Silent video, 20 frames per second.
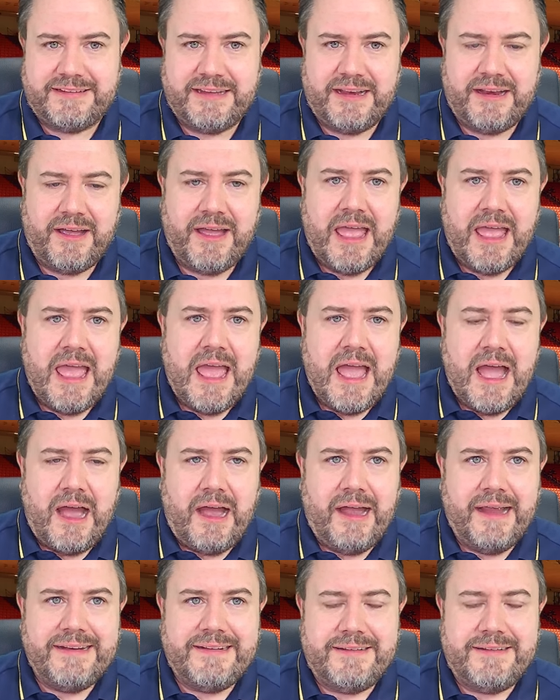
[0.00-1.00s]
And
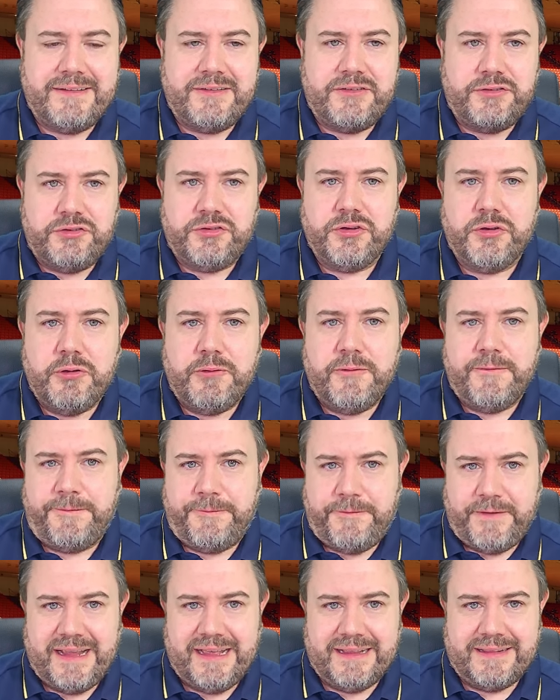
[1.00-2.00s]
I do
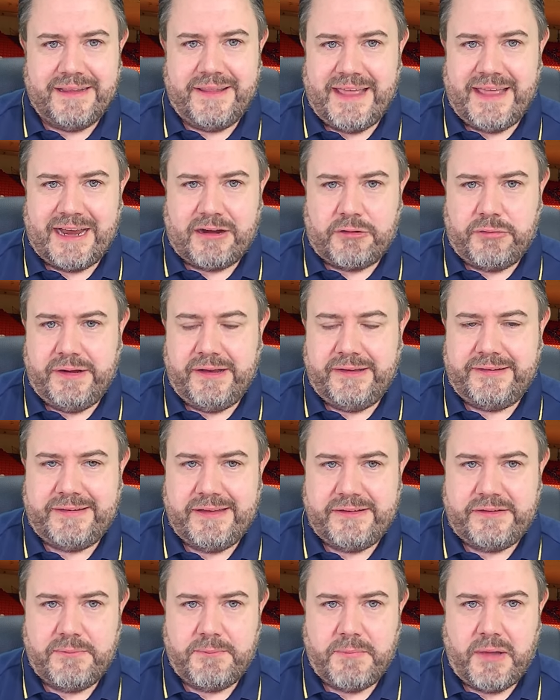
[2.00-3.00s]
feel that that
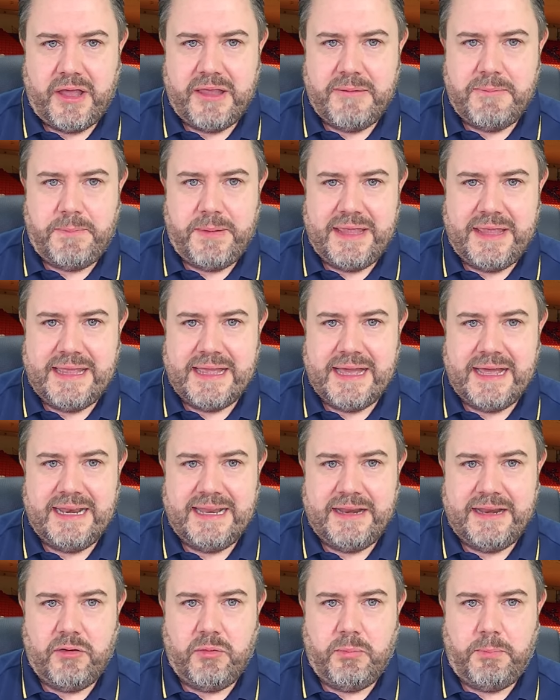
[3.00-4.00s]
criticism might be a
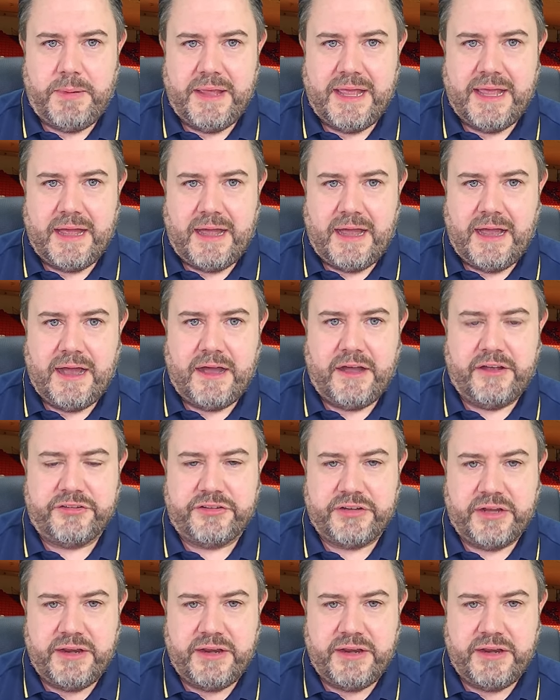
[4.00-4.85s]
little bit harsh.